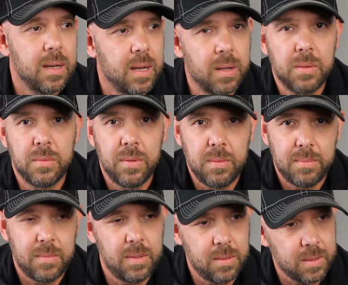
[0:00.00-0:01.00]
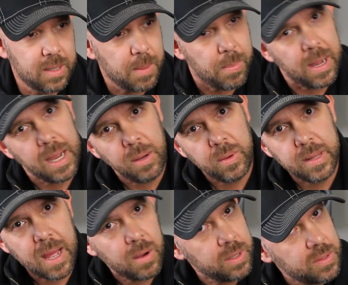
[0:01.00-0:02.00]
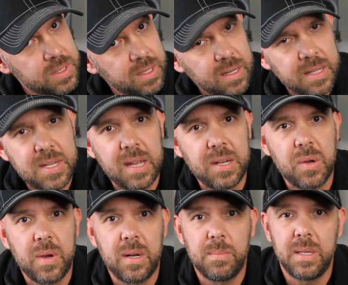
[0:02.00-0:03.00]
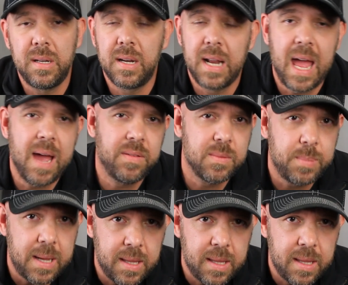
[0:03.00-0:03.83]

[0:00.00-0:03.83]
Now, you can get by without using an attenuator, but you're gonna have to pay